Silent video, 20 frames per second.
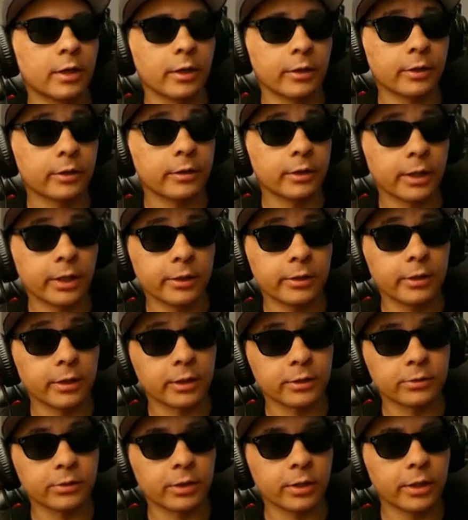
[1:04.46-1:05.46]
Other than that, you
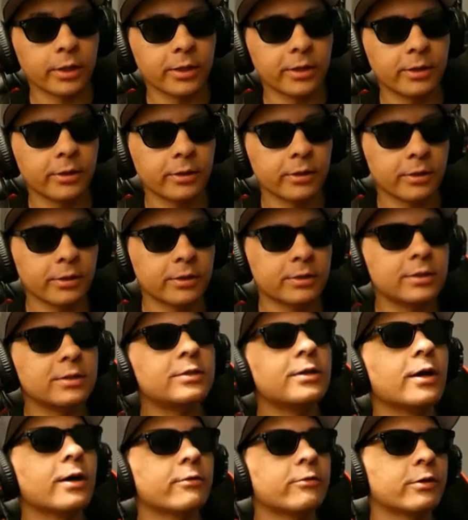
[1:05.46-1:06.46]
guys ready?
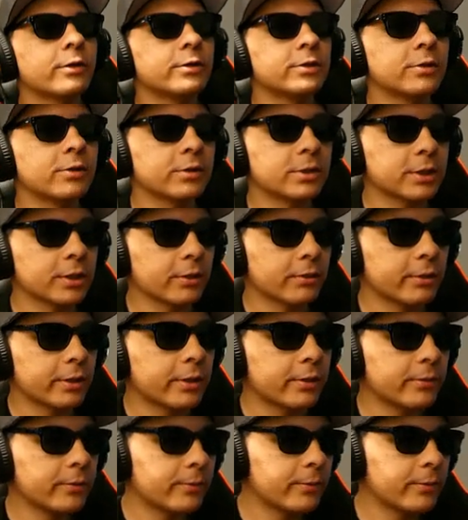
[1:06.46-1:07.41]
Just dive right into it, shall we?